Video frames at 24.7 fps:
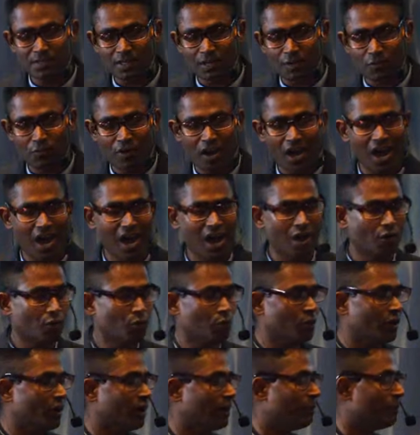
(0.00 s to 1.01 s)
of
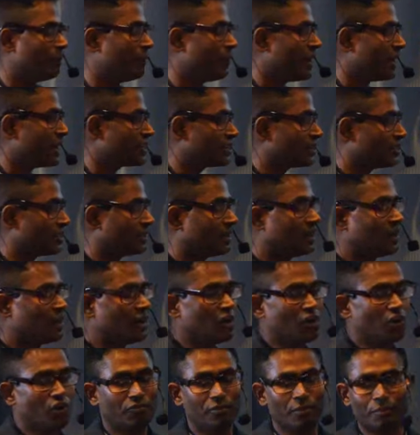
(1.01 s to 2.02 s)
how a measure
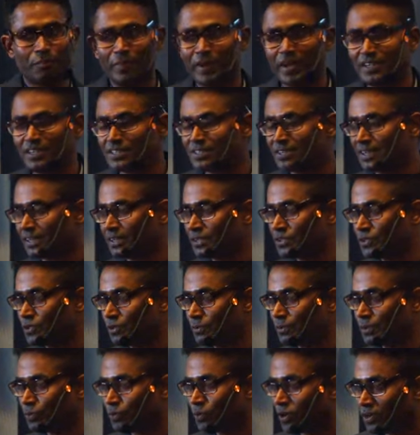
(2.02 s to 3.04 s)
of a metric should
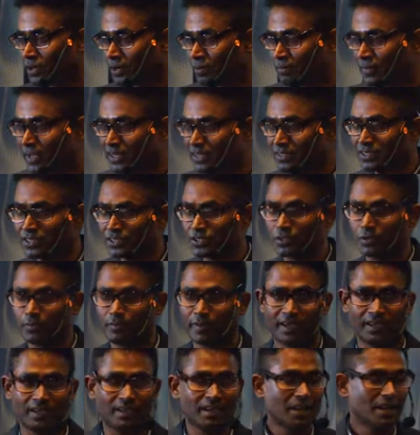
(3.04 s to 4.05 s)
be, what a metric should be.